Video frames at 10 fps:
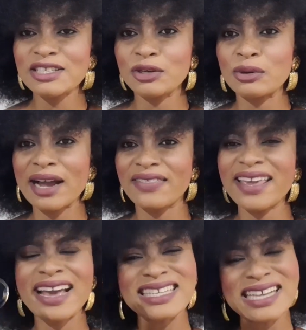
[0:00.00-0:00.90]
You know, I
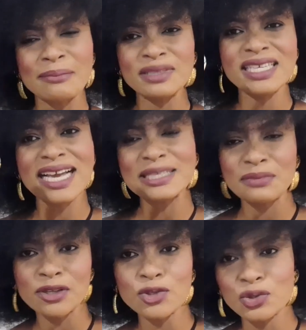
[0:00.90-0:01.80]
think it has some
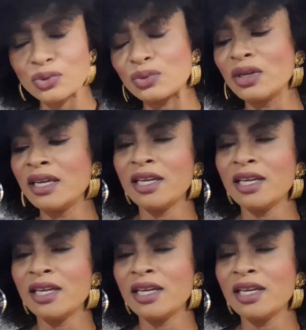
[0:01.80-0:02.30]
jasmine too.